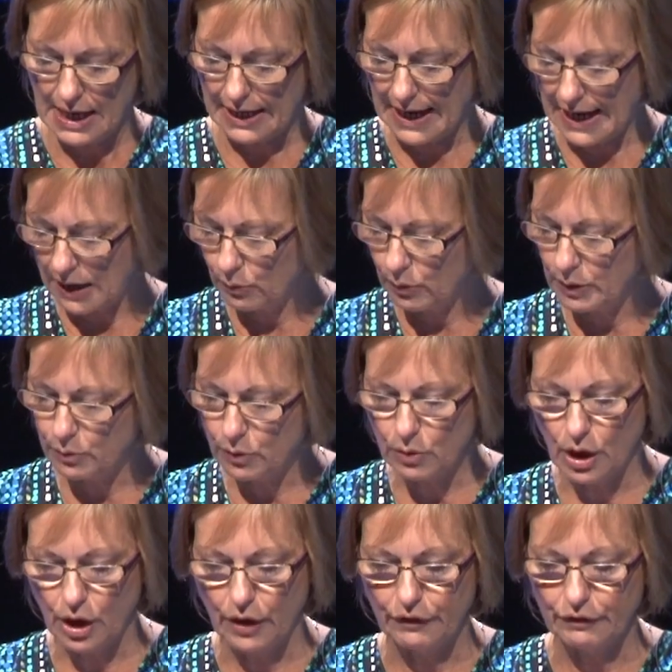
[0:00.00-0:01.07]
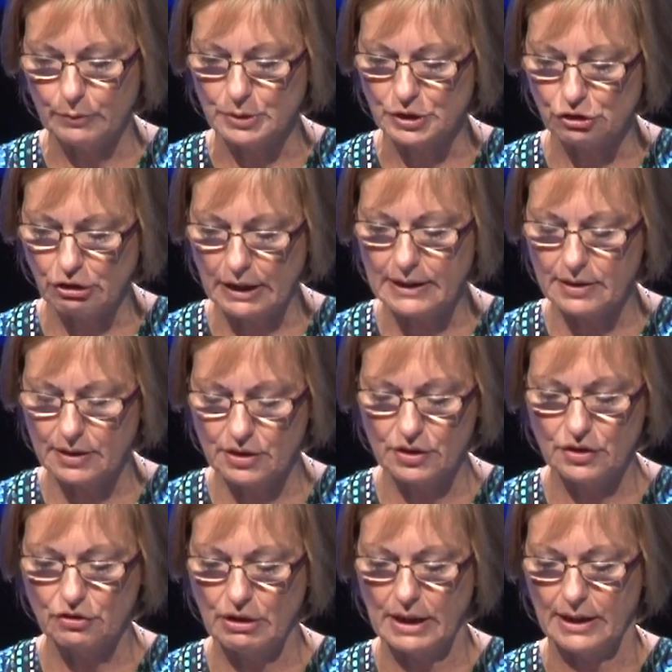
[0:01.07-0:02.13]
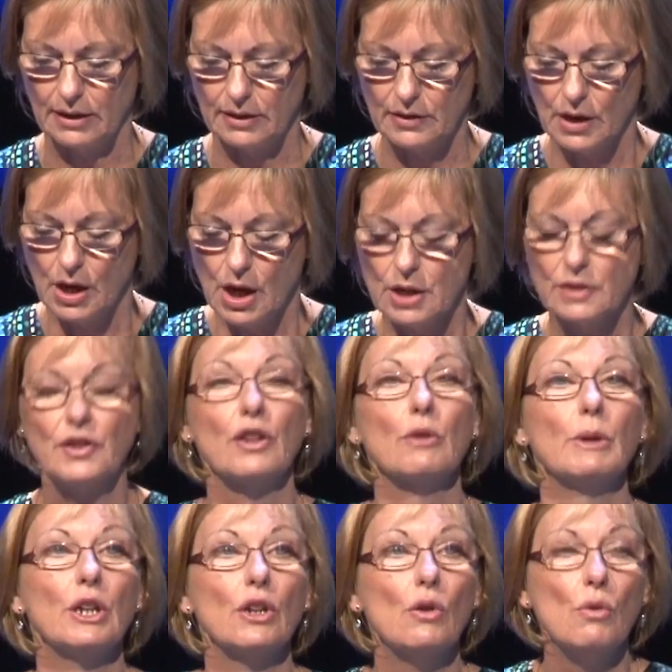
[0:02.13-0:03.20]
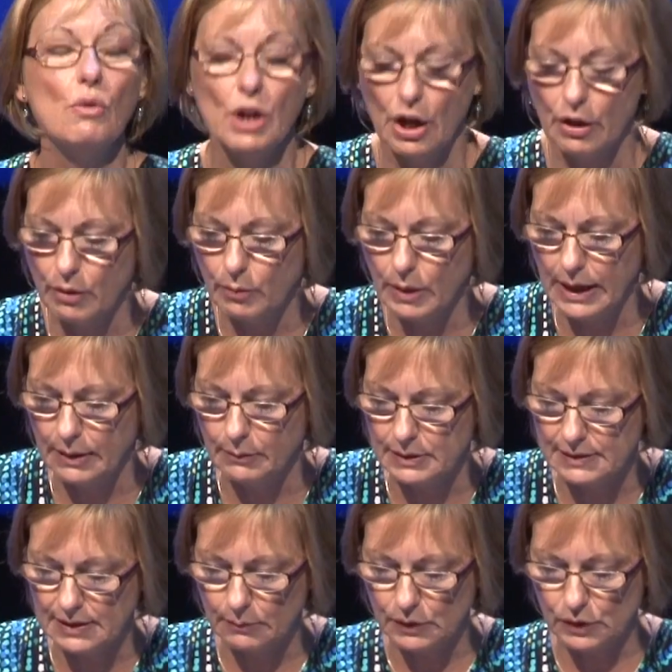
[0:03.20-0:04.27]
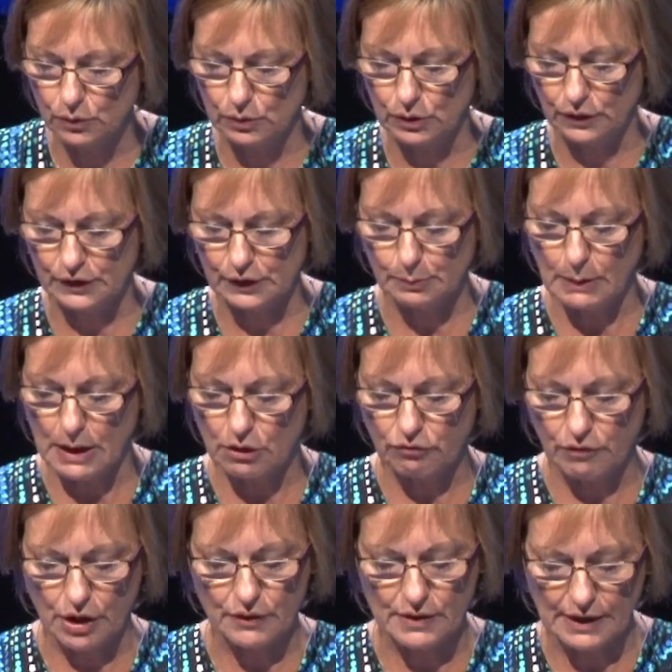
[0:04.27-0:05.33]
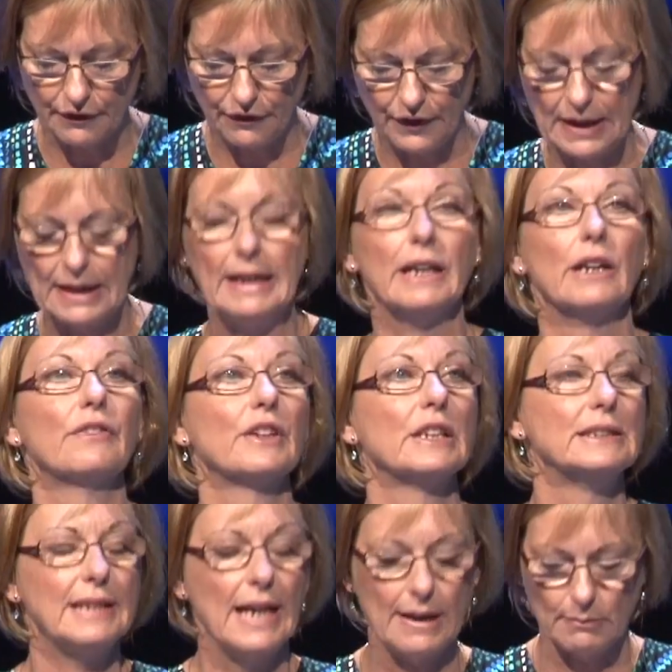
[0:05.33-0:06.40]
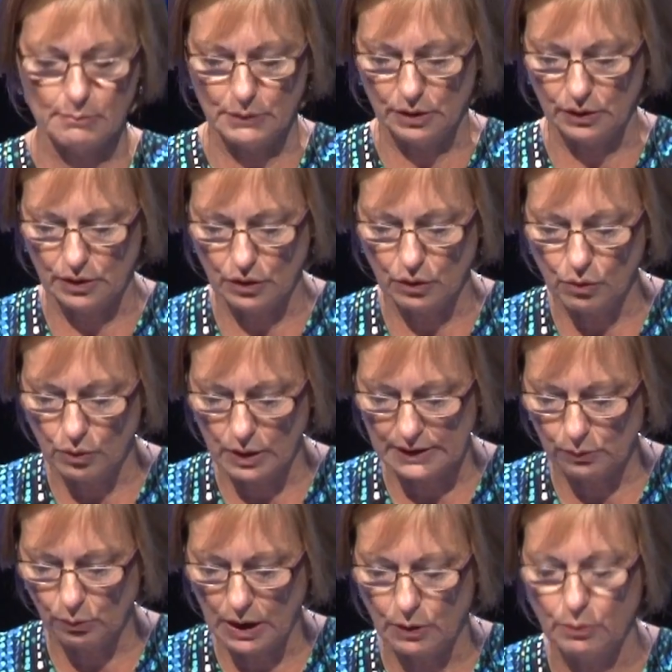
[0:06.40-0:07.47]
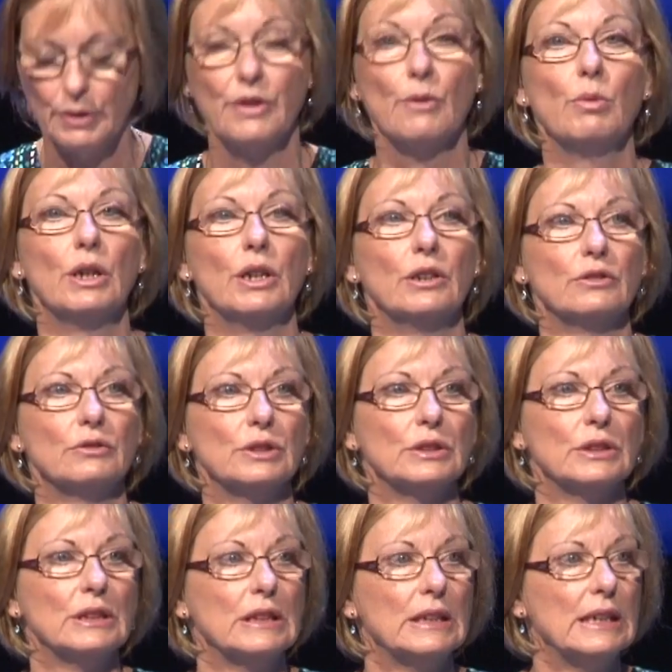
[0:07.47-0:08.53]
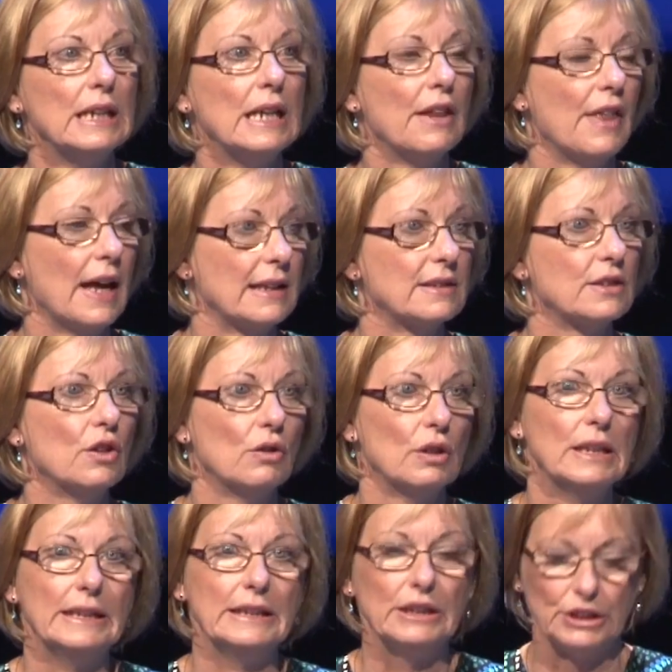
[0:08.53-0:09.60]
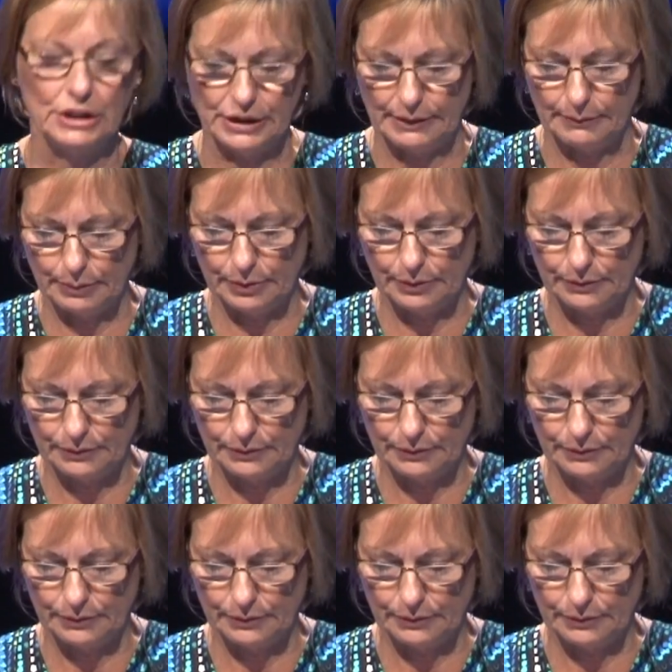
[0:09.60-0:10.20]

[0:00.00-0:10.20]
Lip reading: and how we will go from strength to strength so that we can all go away with some sort of smug, rosy feeling of contentment that all is well with the world. That's not leadership.